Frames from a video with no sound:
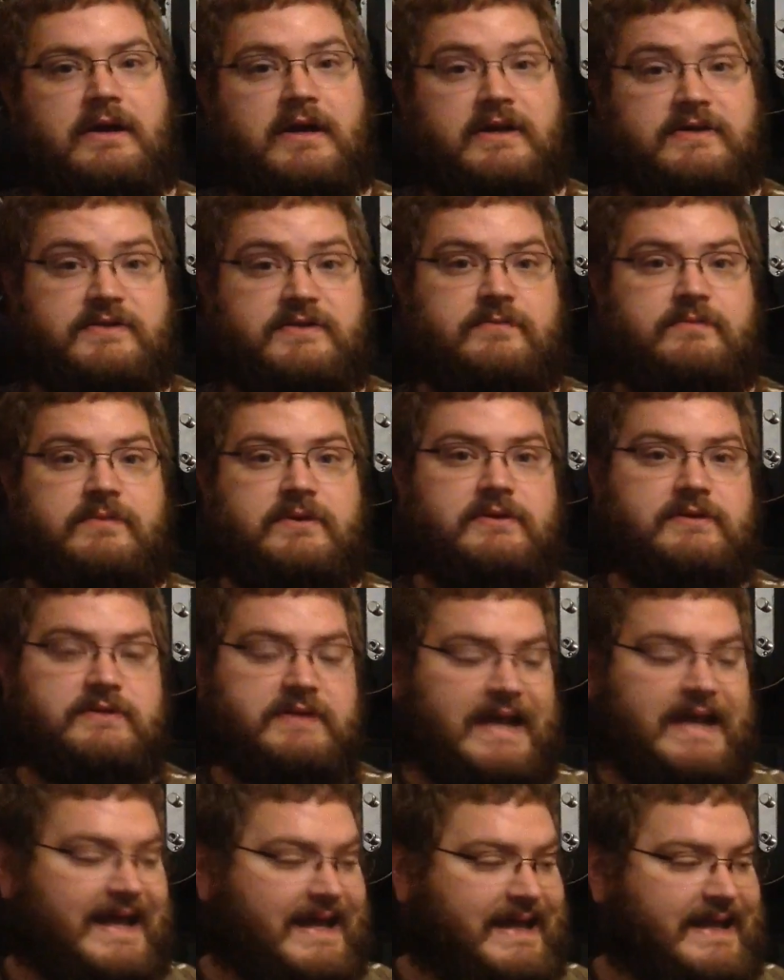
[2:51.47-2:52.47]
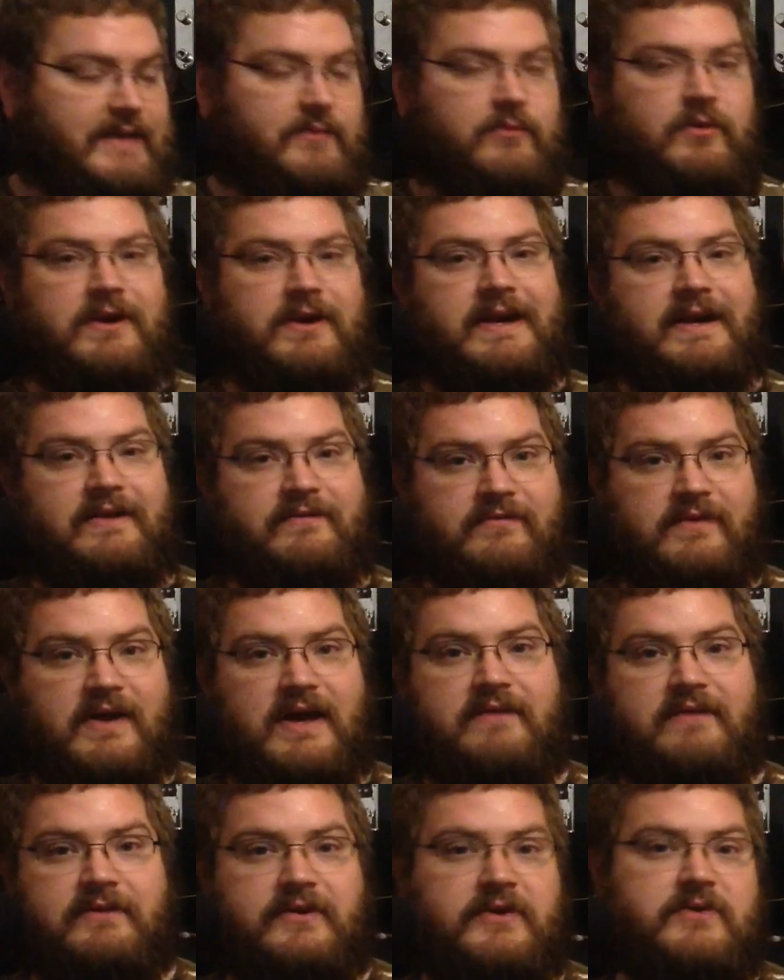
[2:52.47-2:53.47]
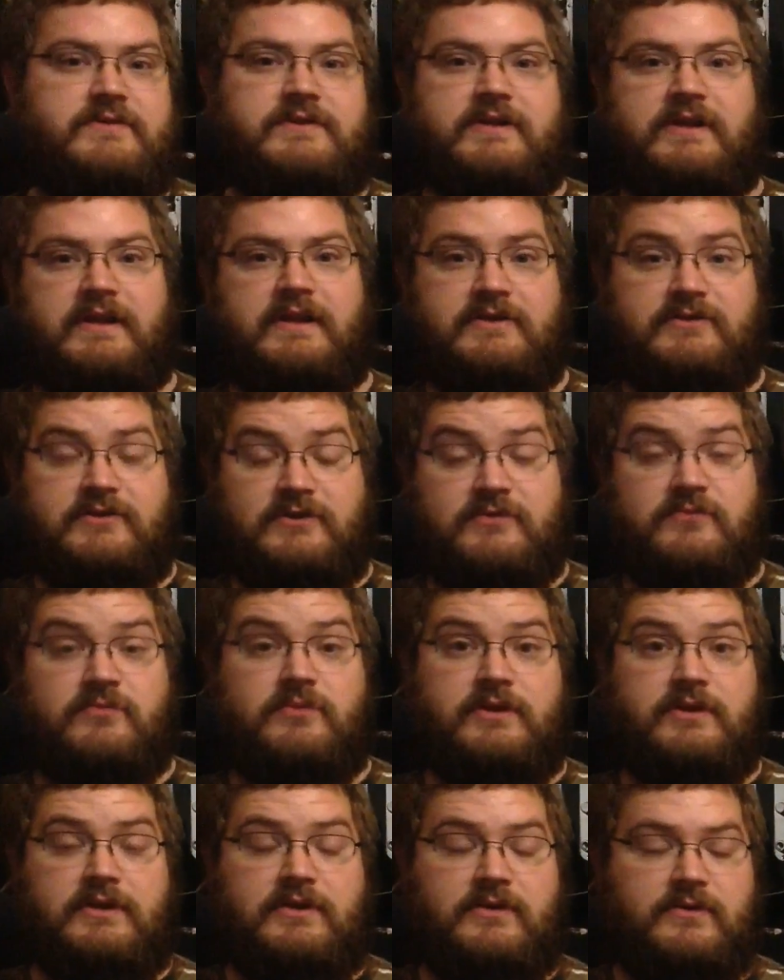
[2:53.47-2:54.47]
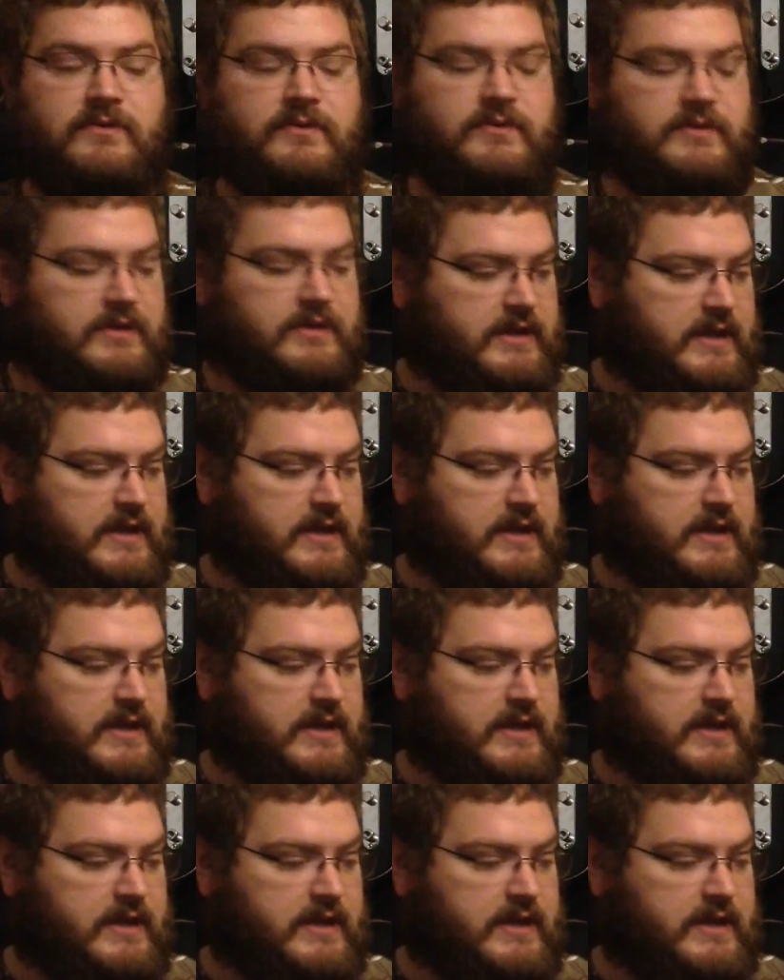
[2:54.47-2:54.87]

custom-built A E one eighty-five acoustic electric. It's really cool.